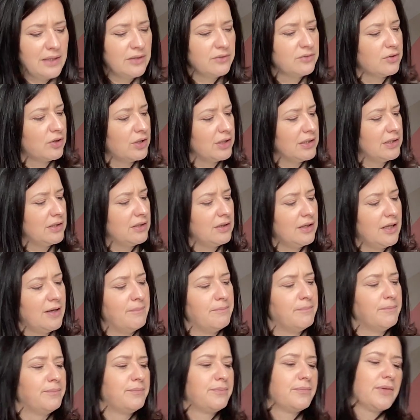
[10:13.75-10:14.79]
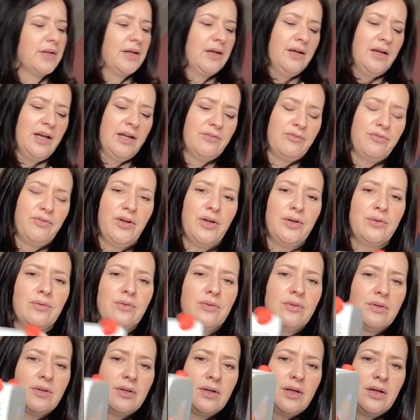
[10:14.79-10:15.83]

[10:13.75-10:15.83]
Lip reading: It's got a little headphone